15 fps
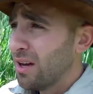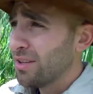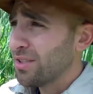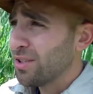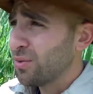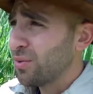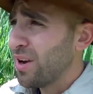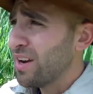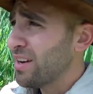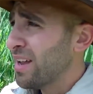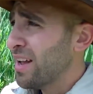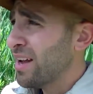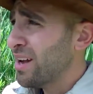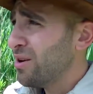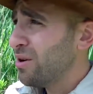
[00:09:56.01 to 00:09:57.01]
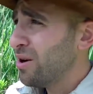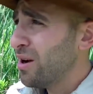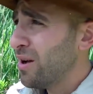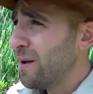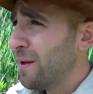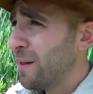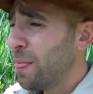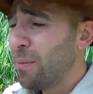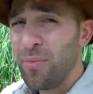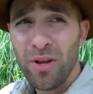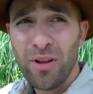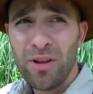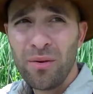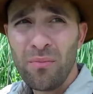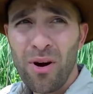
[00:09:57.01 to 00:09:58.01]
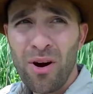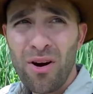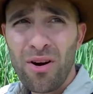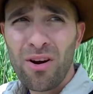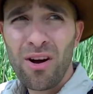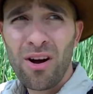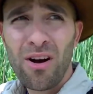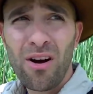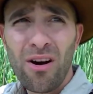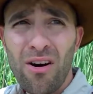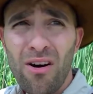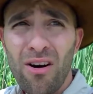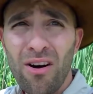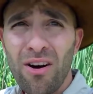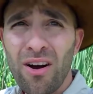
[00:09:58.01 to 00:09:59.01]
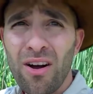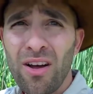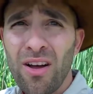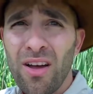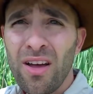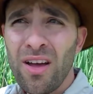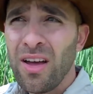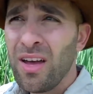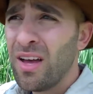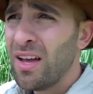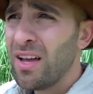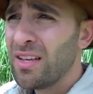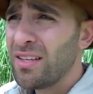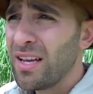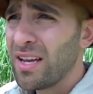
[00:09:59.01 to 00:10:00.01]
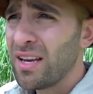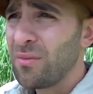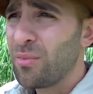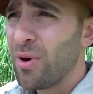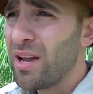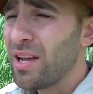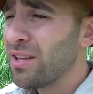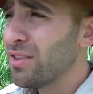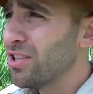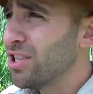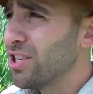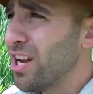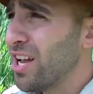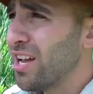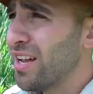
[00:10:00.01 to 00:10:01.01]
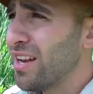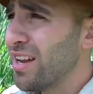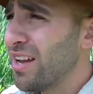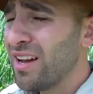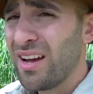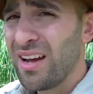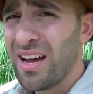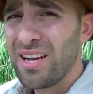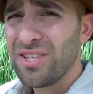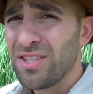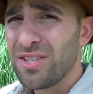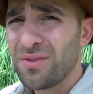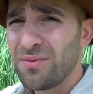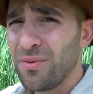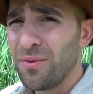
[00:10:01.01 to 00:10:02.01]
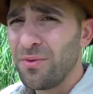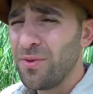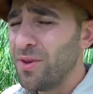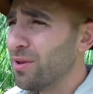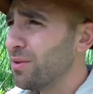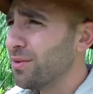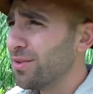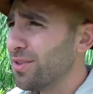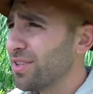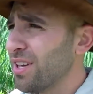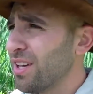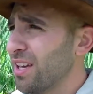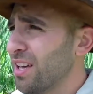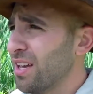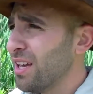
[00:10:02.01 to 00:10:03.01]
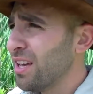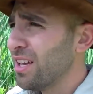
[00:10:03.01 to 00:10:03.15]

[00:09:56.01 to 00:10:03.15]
So right now, Bill and Mark are taking a break in the shade. I just refuse